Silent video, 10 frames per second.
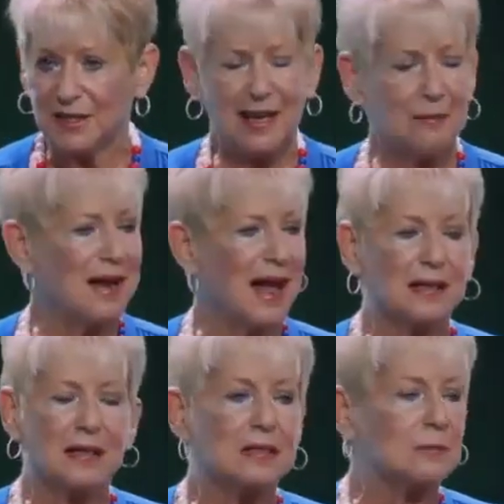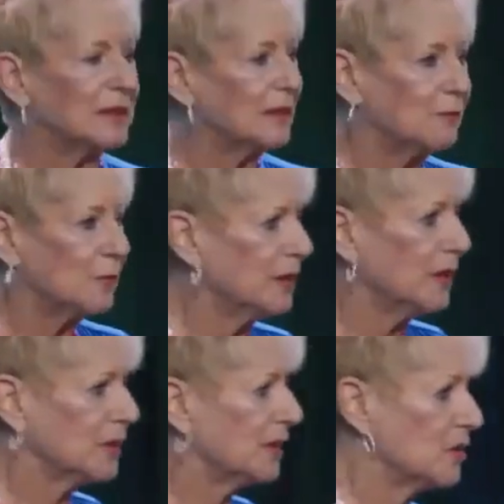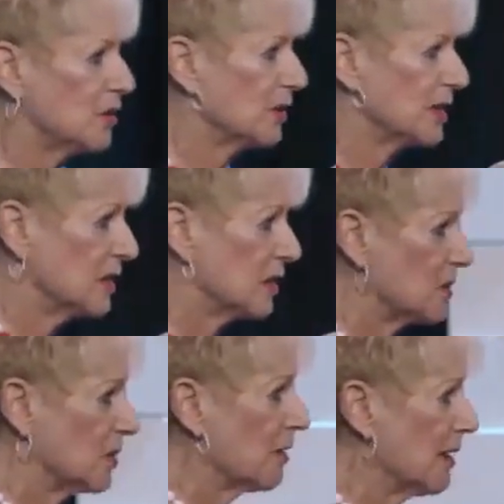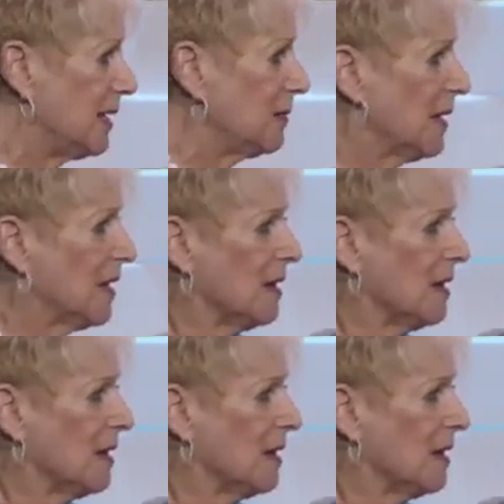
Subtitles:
I am not intimately familiar with the insurance industry, all right?